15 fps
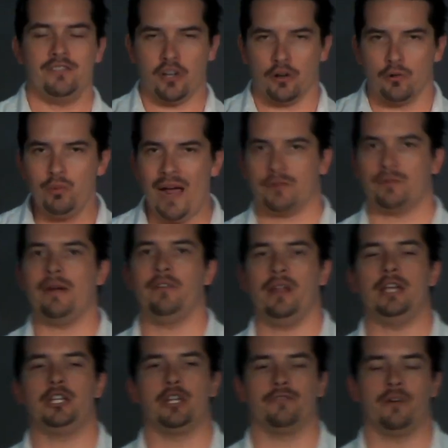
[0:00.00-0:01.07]
direct
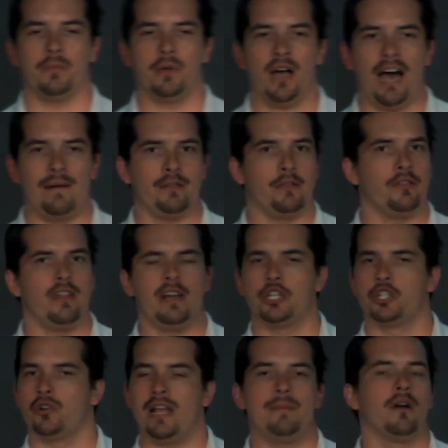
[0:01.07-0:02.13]
revelation from God rather than a
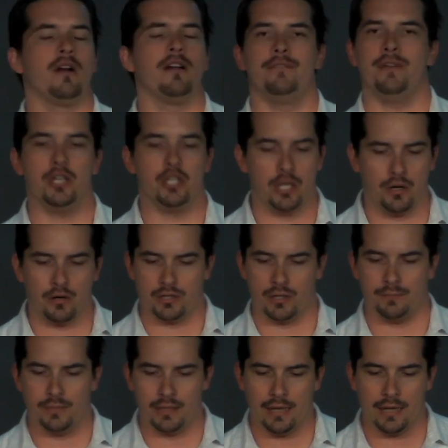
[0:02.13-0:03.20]
dream or a vision or
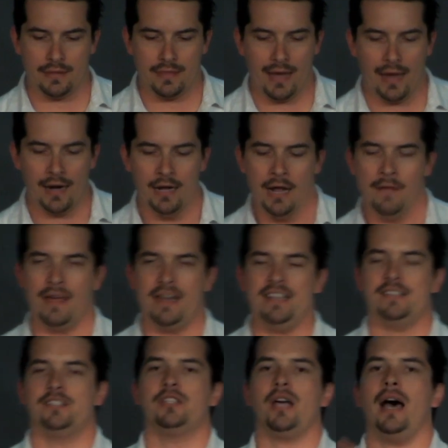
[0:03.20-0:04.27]
something like that. That
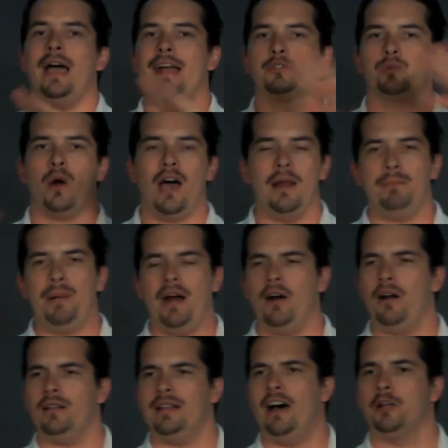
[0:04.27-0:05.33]
his signs were
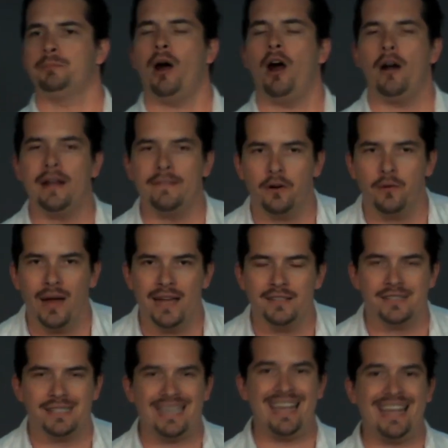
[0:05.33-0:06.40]
unparalleled, parting the Red
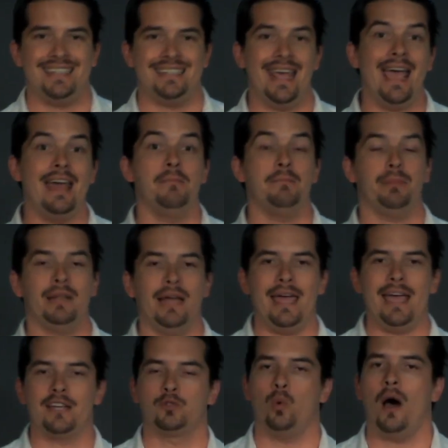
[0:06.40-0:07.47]
Sea, 10
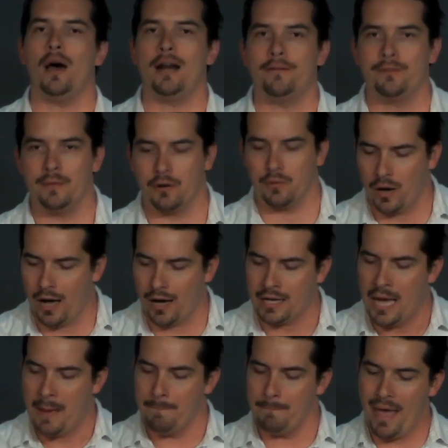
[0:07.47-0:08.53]
plagues, water from the
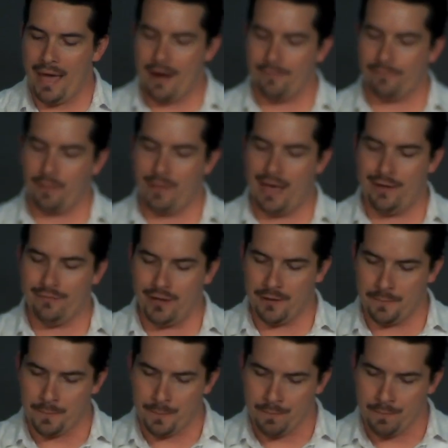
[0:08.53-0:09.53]
rock, manna from heaven.